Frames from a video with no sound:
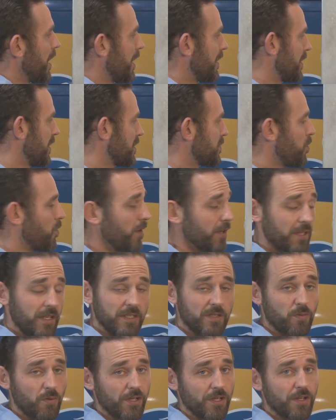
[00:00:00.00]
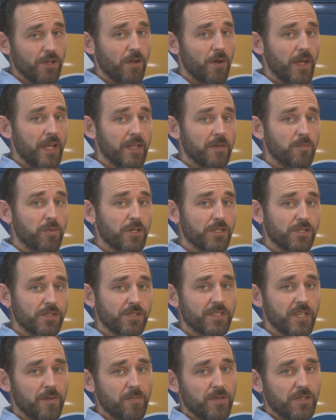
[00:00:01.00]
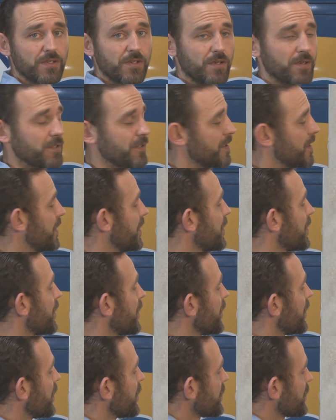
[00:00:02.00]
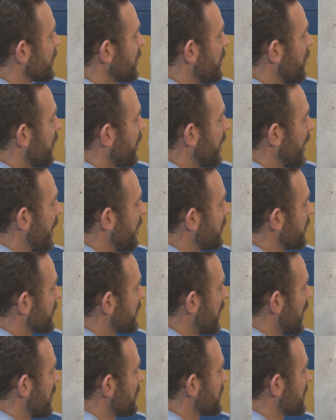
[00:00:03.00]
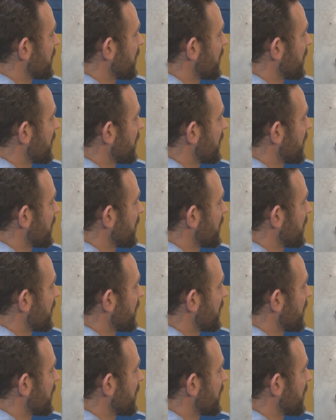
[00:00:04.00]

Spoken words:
At this point, that's when you go ahead and put your temperatures in. So you already have your time